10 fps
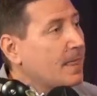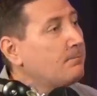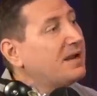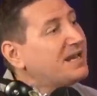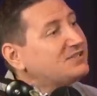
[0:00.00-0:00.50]

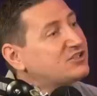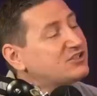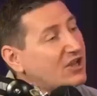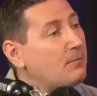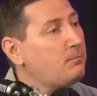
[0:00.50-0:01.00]
But at
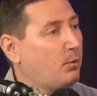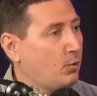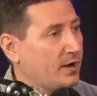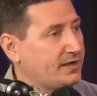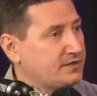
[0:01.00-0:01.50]
some
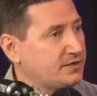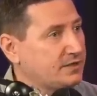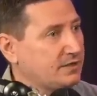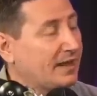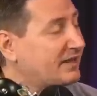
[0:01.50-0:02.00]
point,
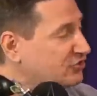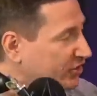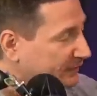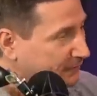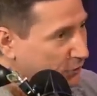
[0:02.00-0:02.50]
like as you
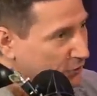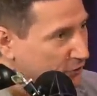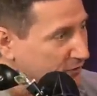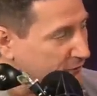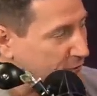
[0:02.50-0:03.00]
get
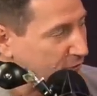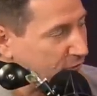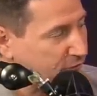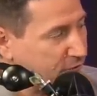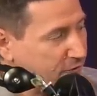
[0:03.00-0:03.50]
further and further
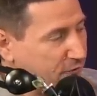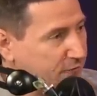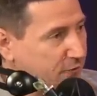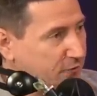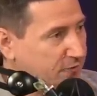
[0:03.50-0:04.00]
and further and
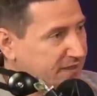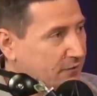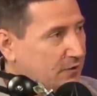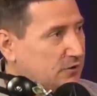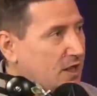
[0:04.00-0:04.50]
further
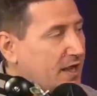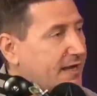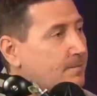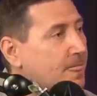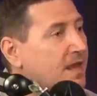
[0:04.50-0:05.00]
down the
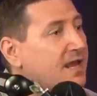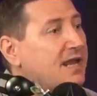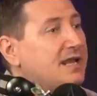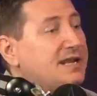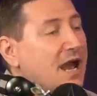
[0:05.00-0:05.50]
line,
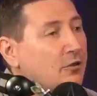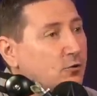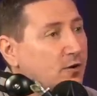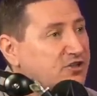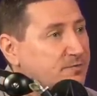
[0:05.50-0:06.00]
now the
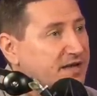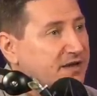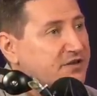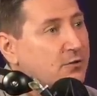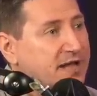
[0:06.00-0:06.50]
question
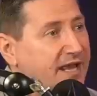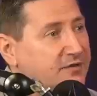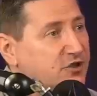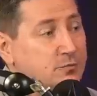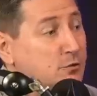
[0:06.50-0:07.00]
becomes, okay,
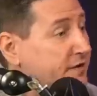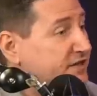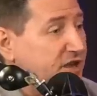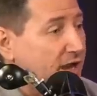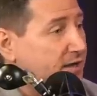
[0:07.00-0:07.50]
so the
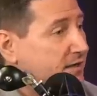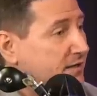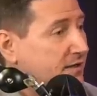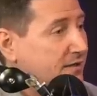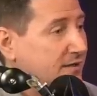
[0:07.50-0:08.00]
movie's done.
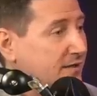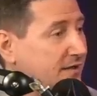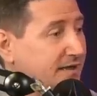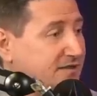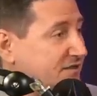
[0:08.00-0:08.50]

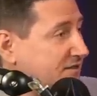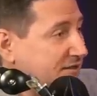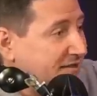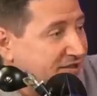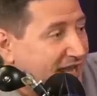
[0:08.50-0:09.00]
It's
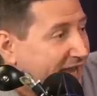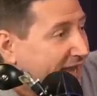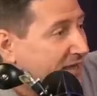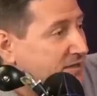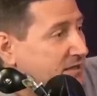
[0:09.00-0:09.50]

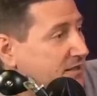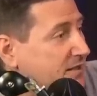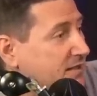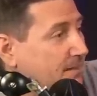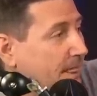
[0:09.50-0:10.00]
canned.
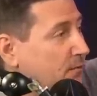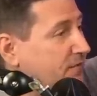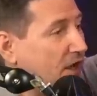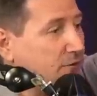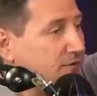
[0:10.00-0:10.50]
We've
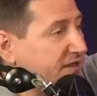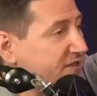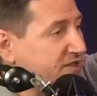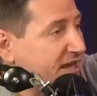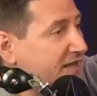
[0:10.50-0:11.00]
got a
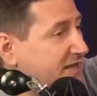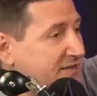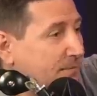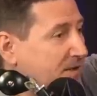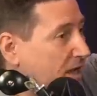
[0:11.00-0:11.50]
release date. It's
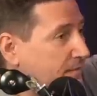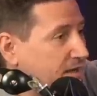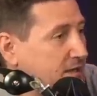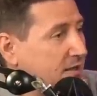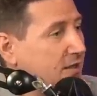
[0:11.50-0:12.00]
upcoming.